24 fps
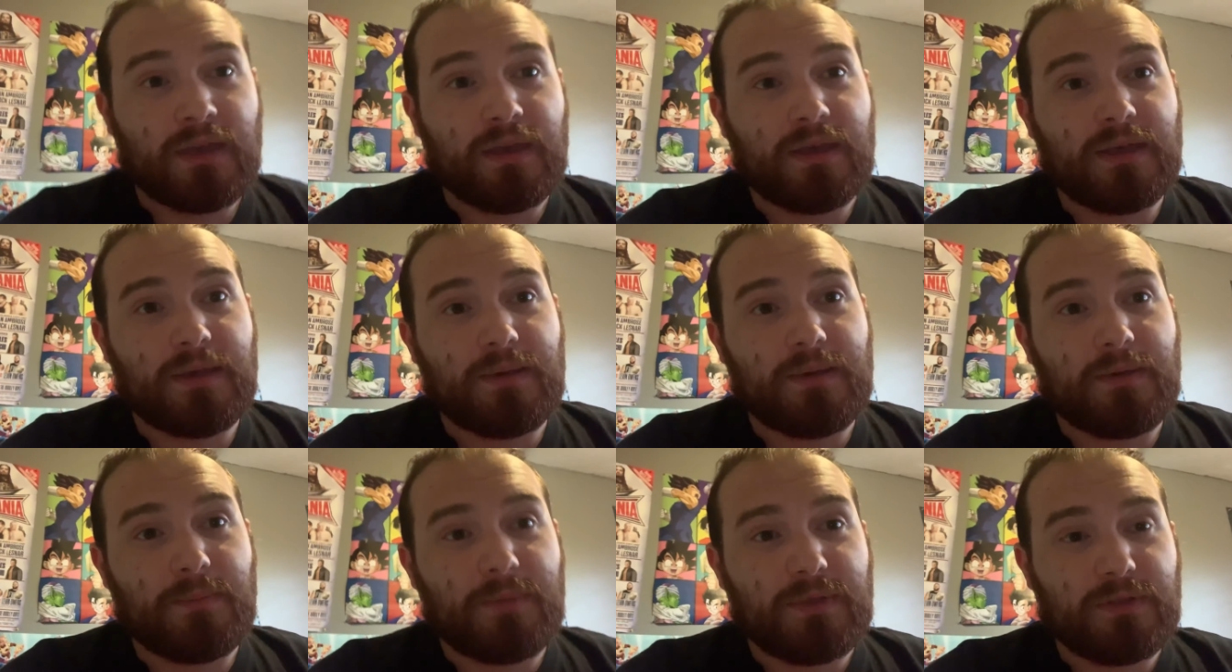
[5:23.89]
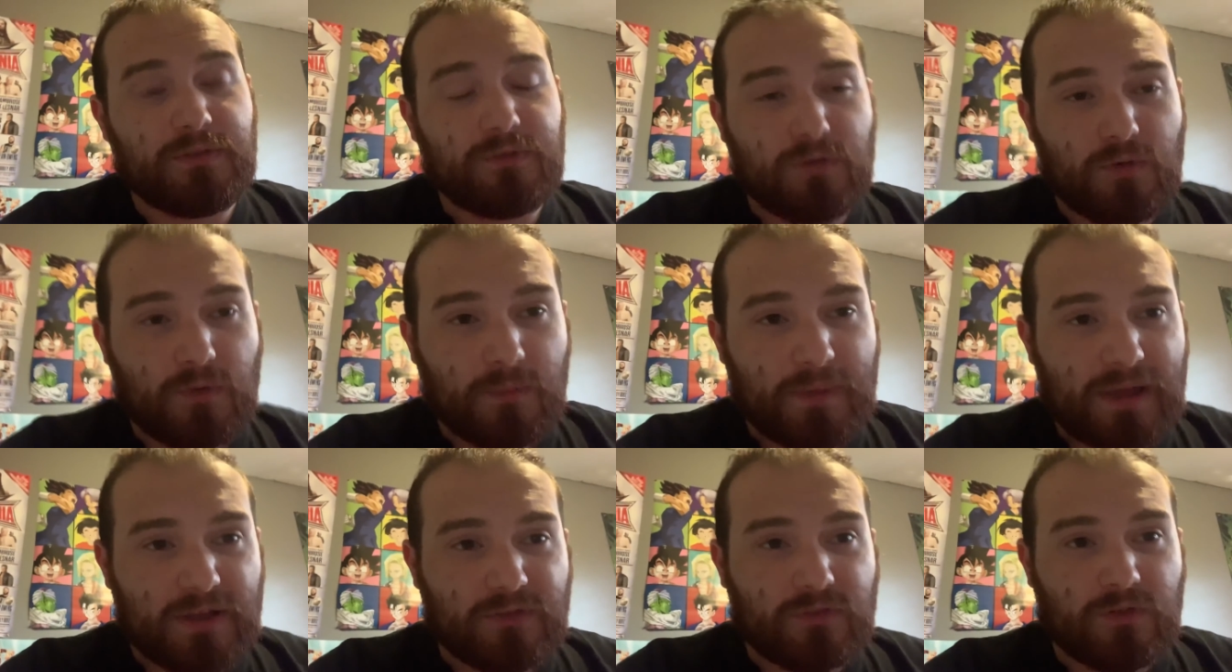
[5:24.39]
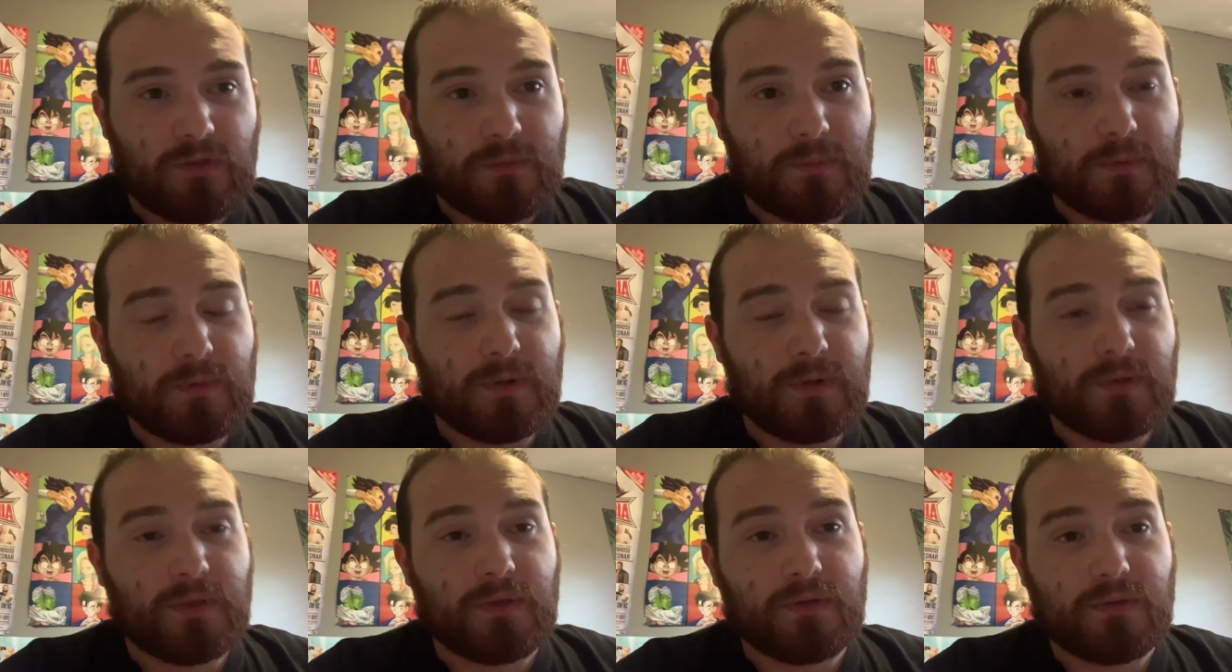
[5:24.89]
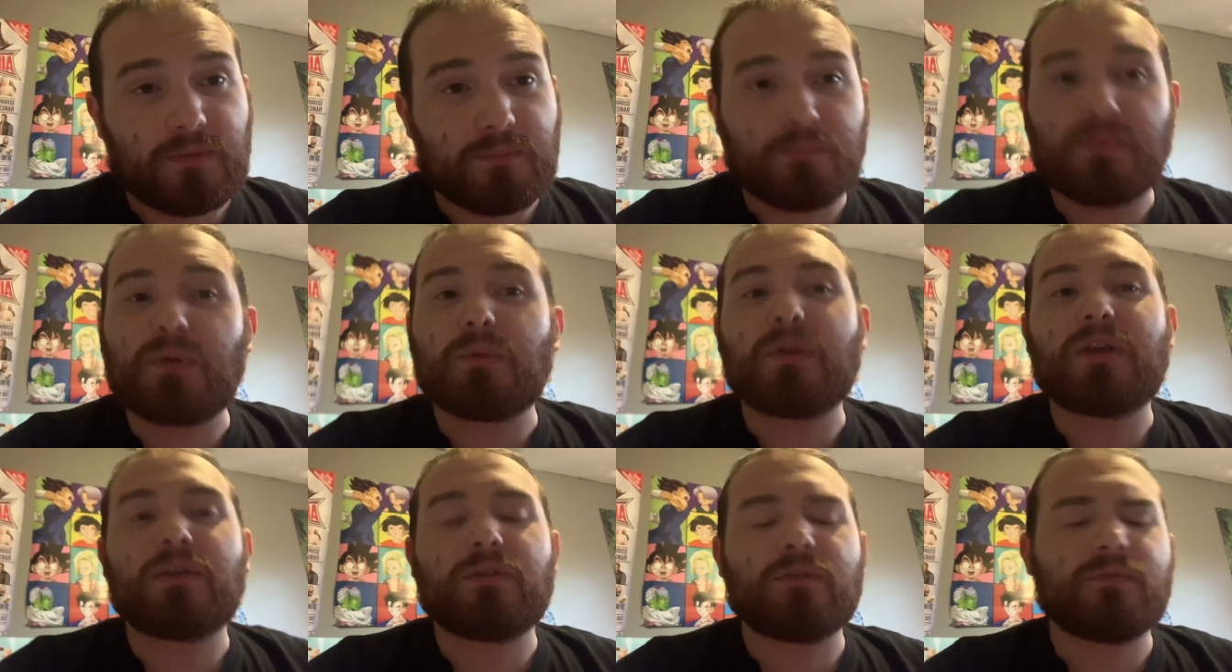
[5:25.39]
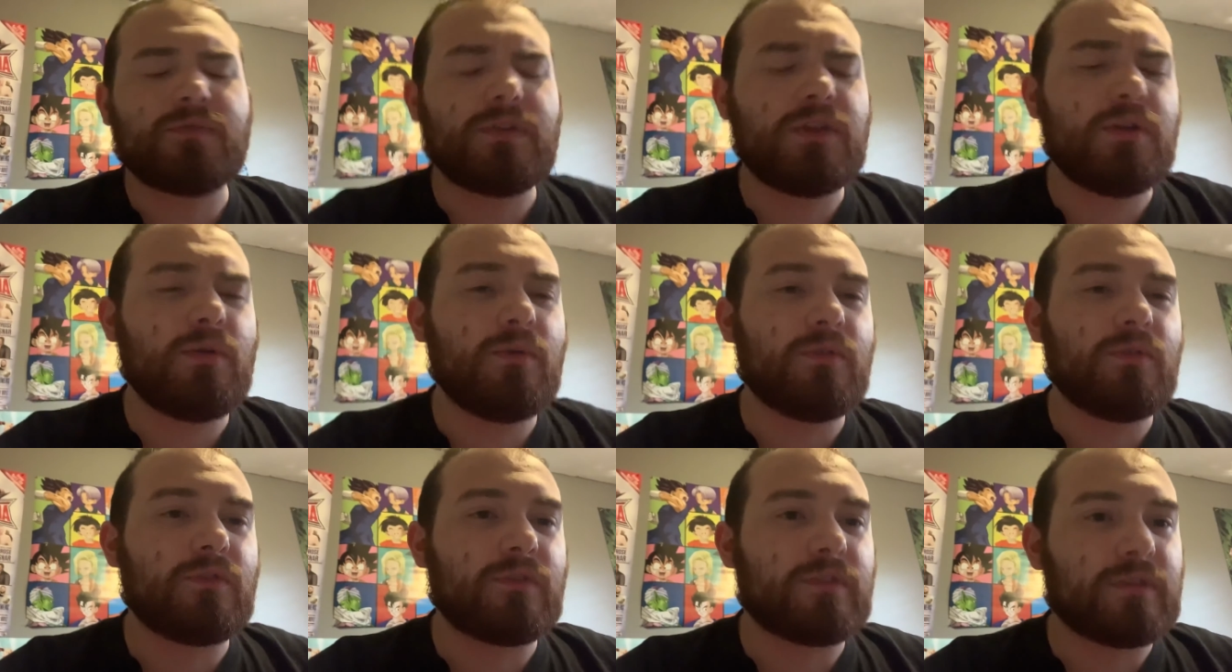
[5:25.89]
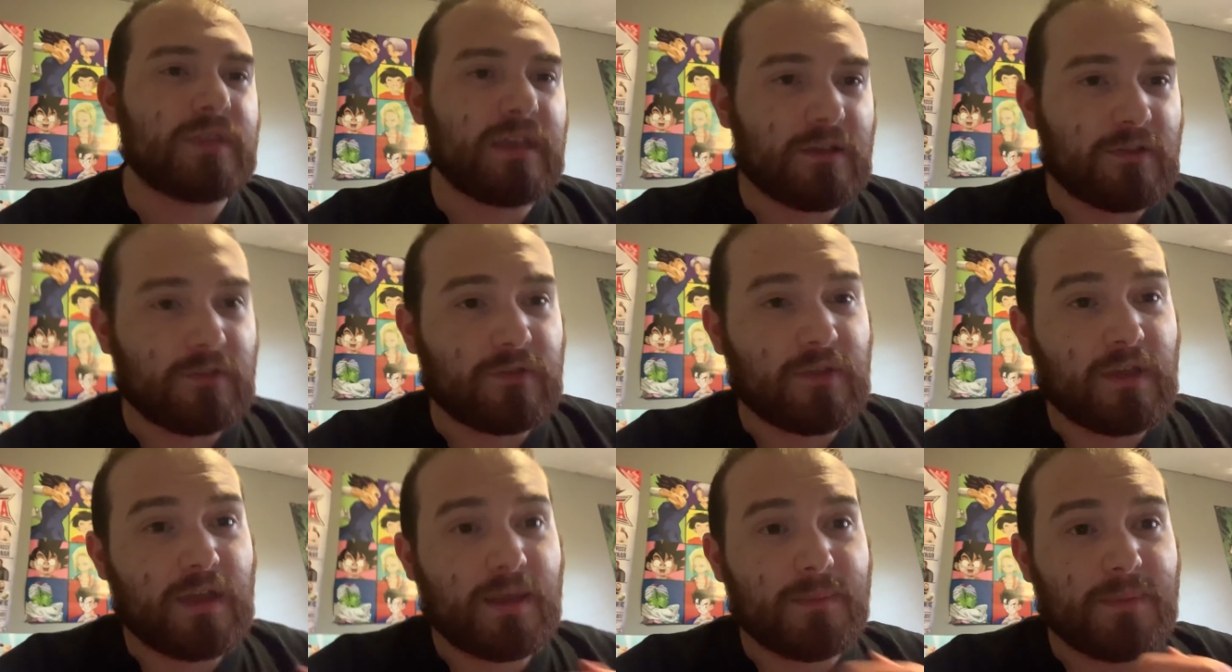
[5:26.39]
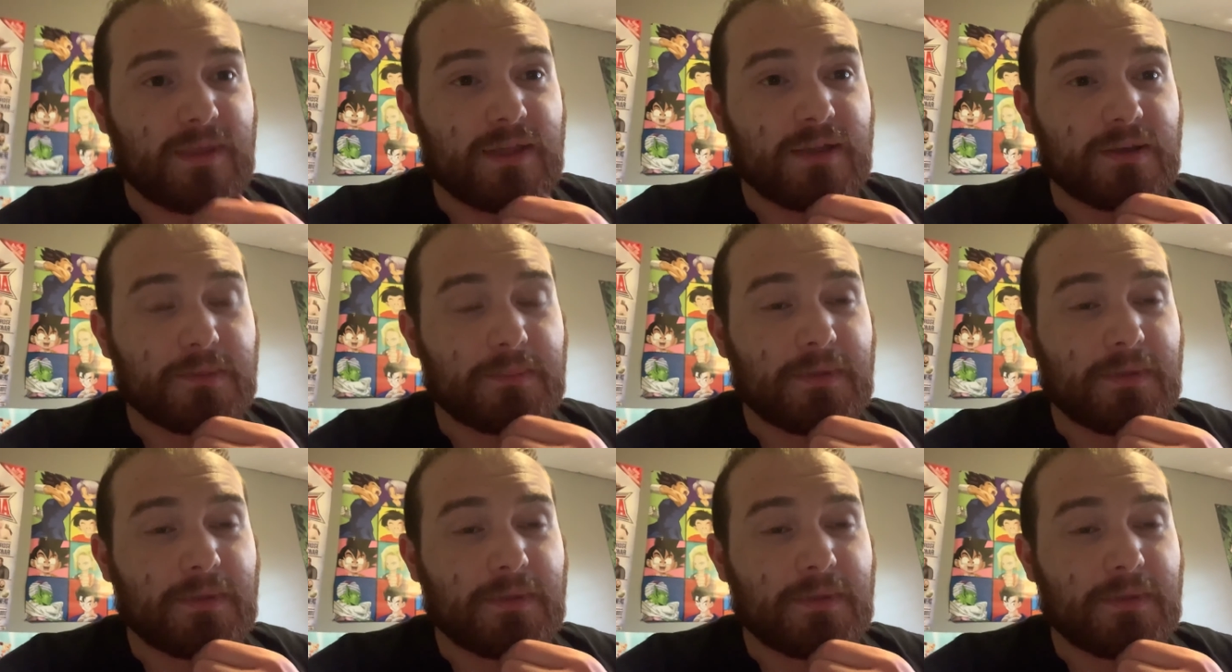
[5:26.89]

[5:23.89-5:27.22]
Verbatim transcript: Uh, I'll be going back to some of my regular, my regular videos next time here,